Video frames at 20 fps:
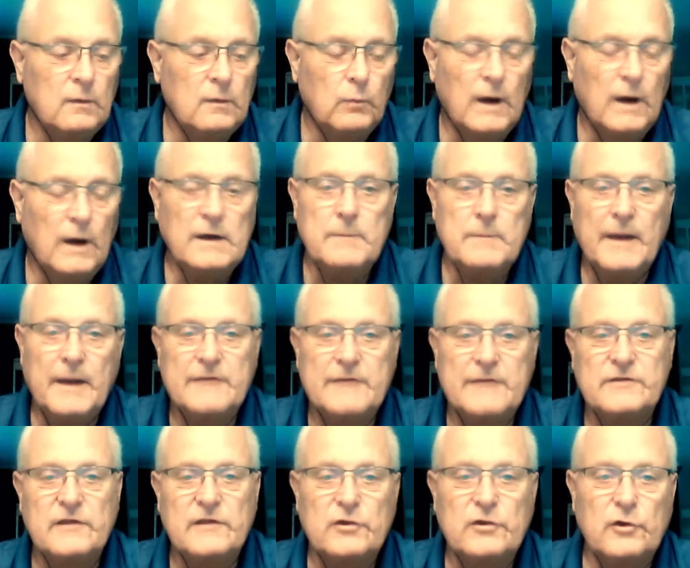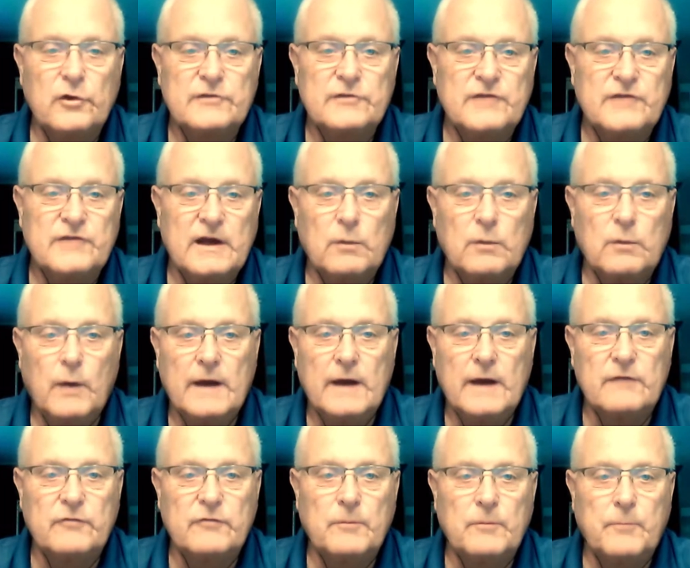Welcome back to the North
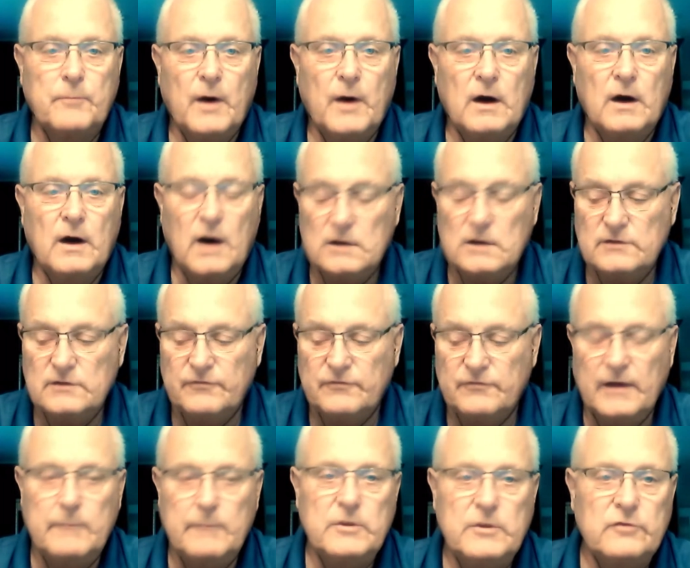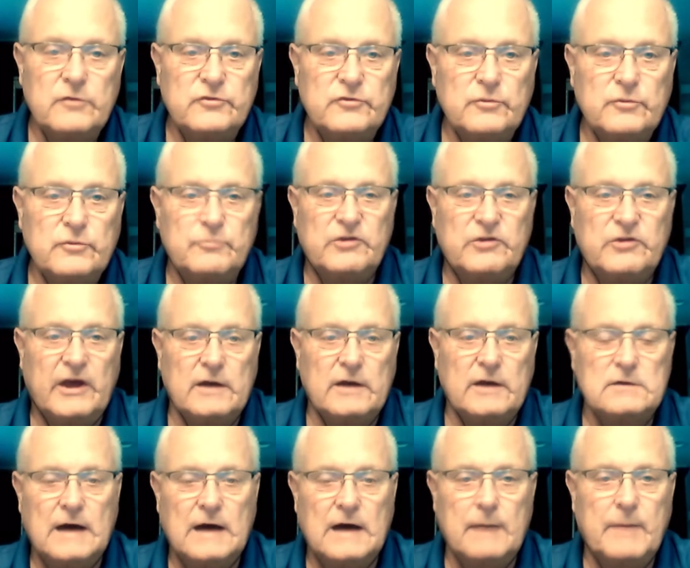Tonawanda Football Hall of Fame YouTube
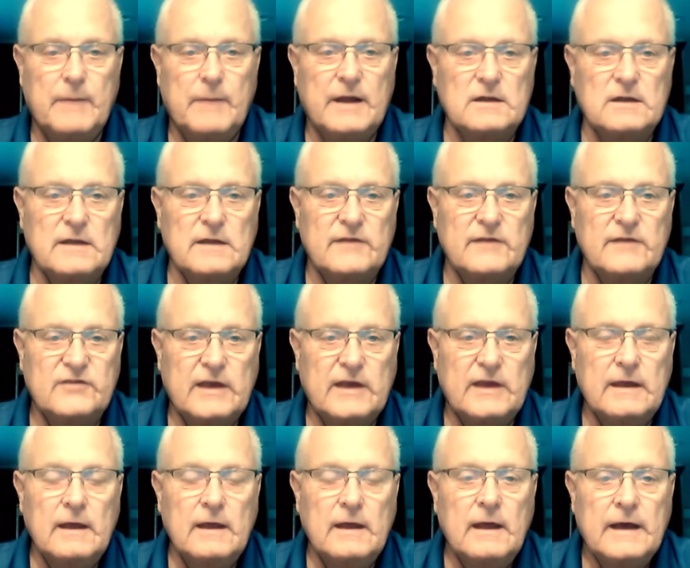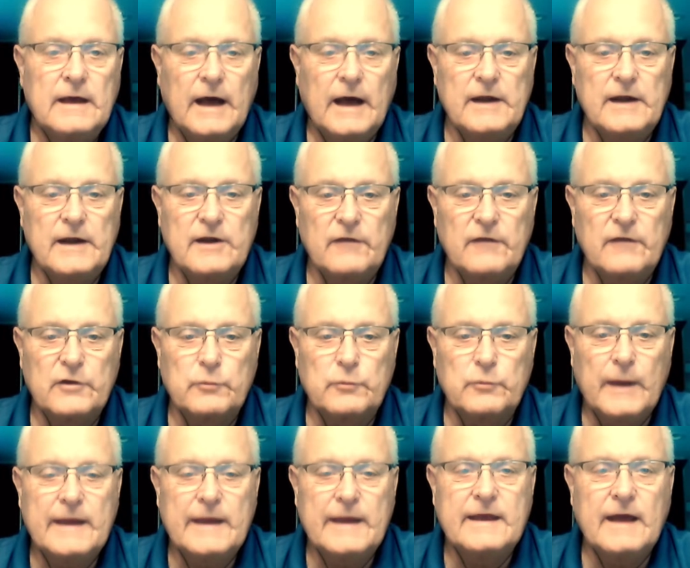channel. I'm Ed Helinski. Got another
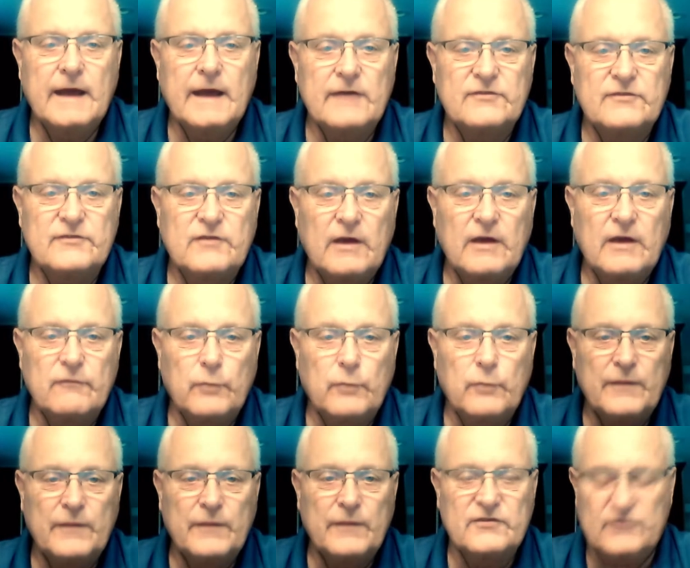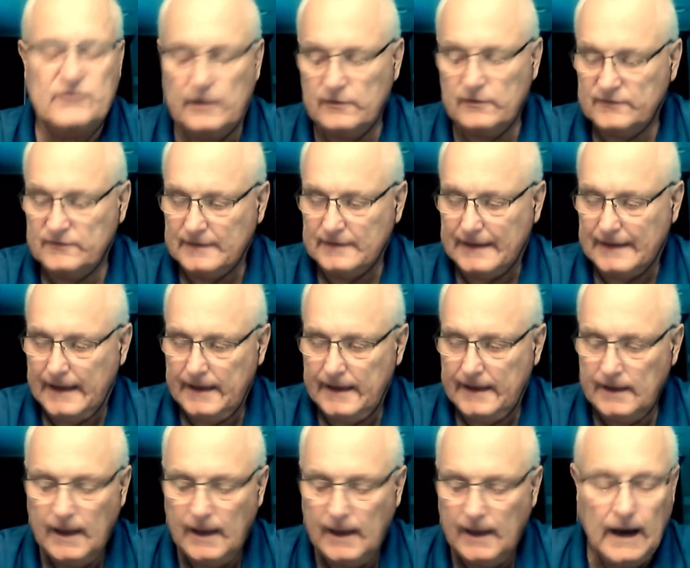great guest with us here
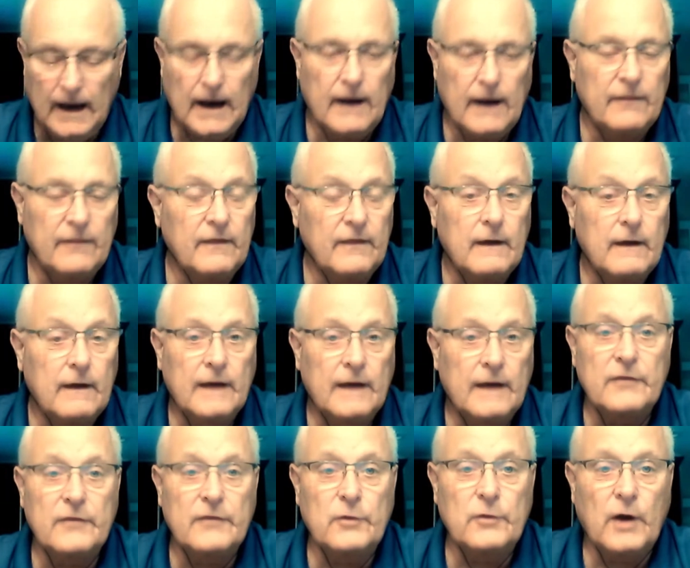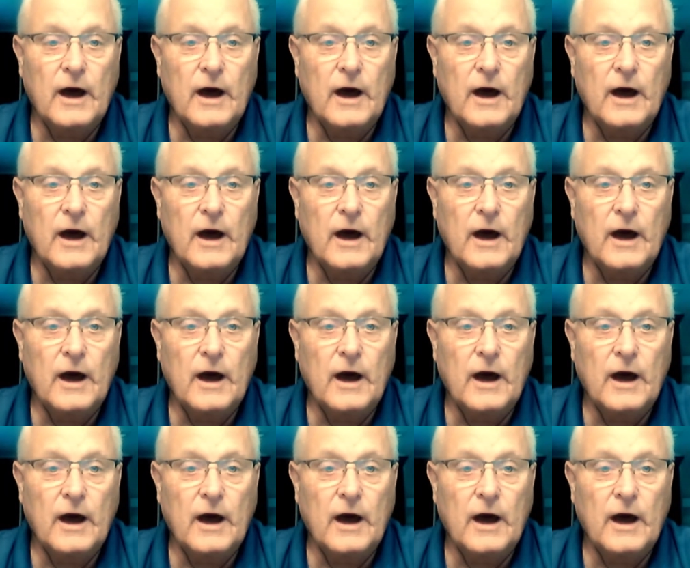today. Another